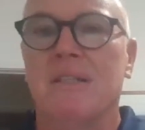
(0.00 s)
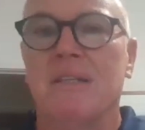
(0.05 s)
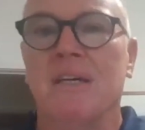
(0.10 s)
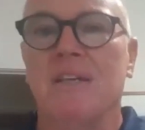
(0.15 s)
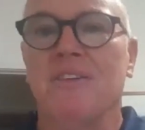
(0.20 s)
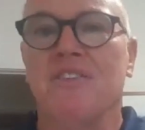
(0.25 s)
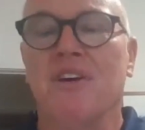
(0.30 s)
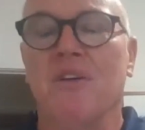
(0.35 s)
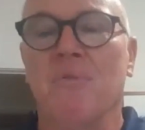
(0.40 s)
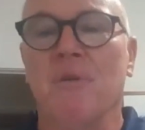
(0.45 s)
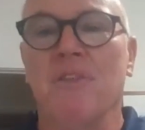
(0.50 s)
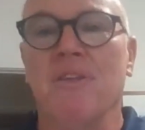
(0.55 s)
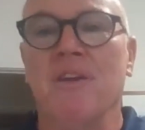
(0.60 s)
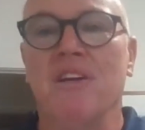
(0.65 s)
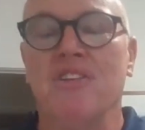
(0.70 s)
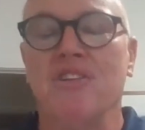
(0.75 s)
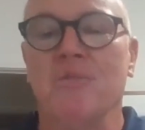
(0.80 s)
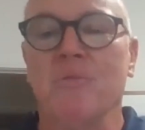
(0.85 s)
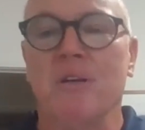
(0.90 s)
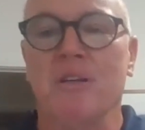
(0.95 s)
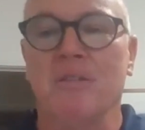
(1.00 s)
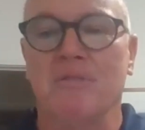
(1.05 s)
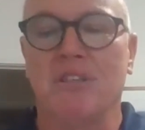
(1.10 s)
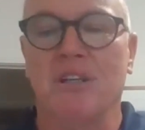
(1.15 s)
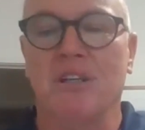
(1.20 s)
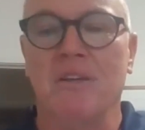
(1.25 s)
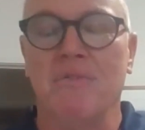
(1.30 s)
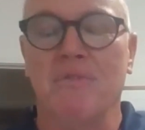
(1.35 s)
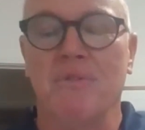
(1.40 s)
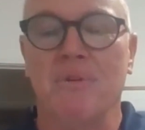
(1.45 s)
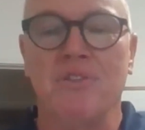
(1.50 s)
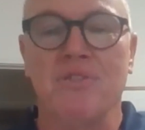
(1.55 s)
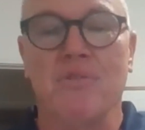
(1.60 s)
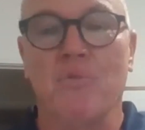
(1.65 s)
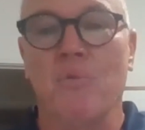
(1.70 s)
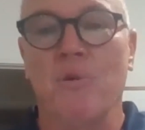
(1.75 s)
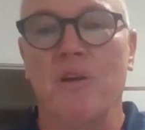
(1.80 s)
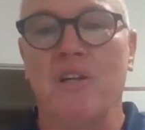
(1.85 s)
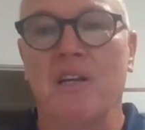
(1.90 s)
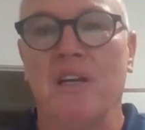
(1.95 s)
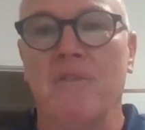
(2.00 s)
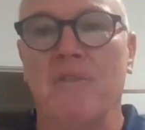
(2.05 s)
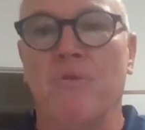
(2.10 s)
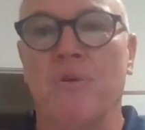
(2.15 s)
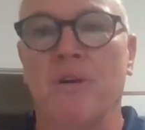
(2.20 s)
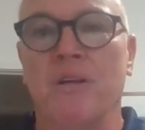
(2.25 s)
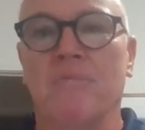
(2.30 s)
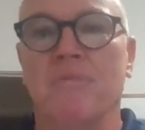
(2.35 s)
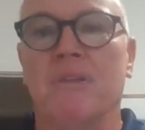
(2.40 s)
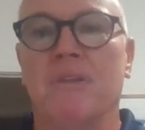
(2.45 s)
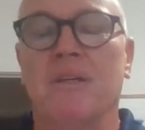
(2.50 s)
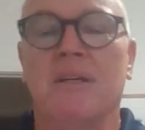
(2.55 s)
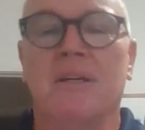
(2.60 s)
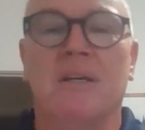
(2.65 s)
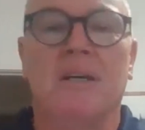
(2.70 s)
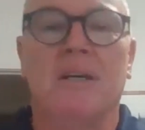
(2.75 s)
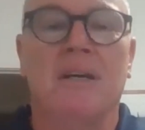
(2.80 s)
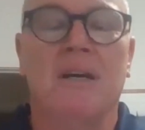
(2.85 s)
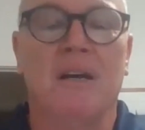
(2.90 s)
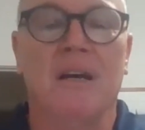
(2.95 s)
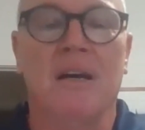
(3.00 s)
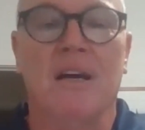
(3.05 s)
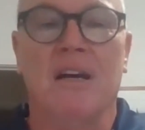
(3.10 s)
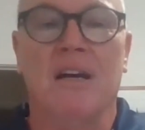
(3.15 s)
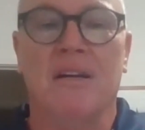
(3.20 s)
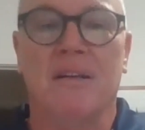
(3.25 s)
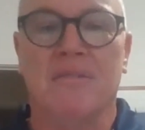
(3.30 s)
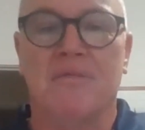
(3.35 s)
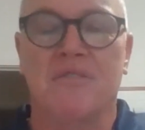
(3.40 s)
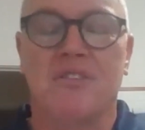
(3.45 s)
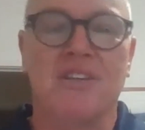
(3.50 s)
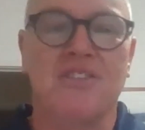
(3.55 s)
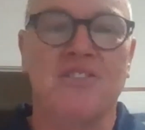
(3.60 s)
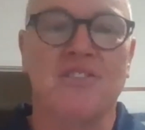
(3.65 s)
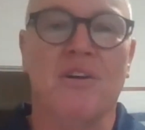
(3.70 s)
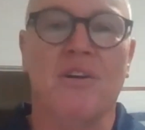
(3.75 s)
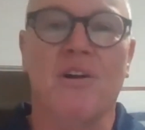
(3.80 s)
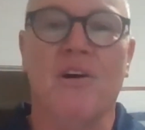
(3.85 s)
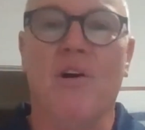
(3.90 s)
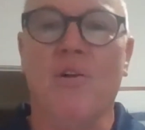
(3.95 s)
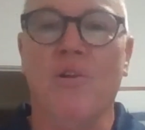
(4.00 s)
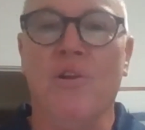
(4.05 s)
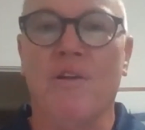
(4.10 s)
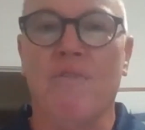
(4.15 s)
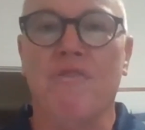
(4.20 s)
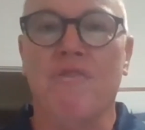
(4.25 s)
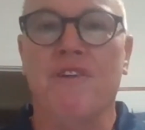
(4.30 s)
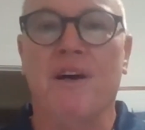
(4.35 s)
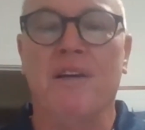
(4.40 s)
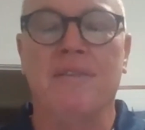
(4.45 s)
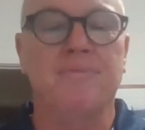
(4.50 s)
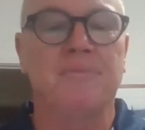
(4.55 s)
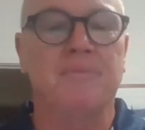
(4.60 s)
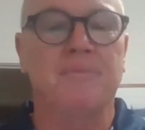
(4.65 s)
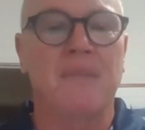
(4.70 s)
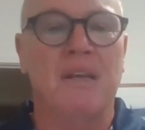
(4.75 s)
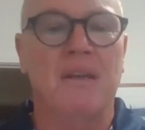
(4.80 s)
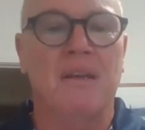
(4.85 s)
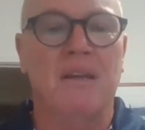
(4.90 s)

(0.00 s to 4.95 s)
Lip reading: And so when they're doing deliveries or redelivering, it's not a whole lot of fun.